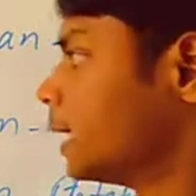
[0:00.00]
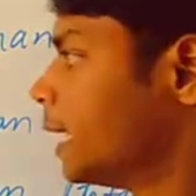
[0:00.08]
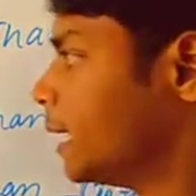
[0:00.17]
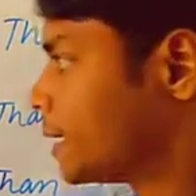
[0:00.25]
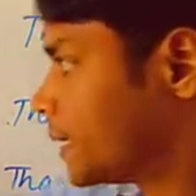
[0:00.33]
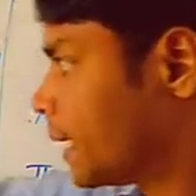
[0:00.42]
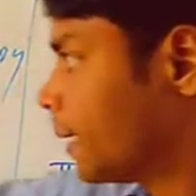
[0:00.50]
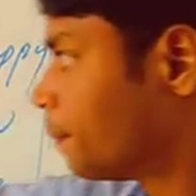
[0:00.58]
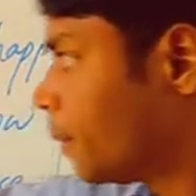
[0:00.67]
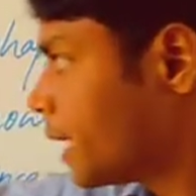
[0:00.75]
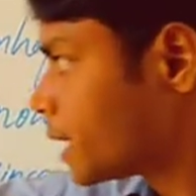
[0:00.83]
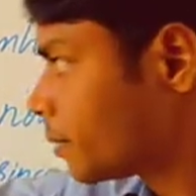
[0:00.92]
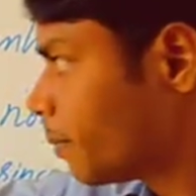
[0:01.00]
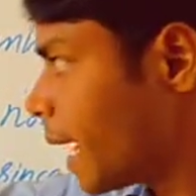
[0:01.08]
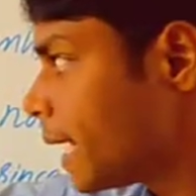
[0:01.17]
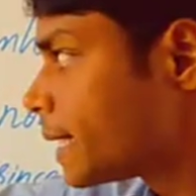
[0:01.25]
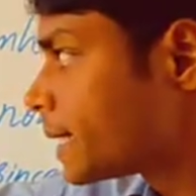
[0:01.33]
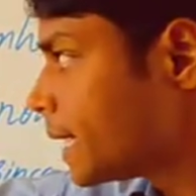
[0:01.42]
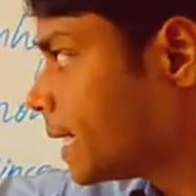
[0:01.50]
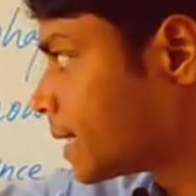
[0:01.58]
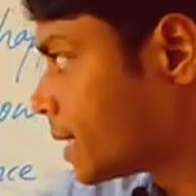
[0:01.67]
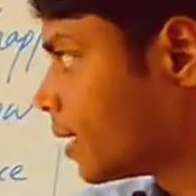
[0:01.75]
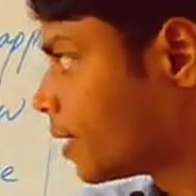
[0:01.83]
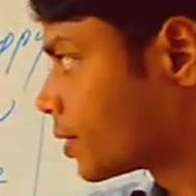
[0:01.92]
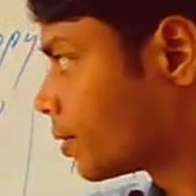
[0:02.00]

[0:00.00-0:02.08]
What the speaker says: It is replaced by since.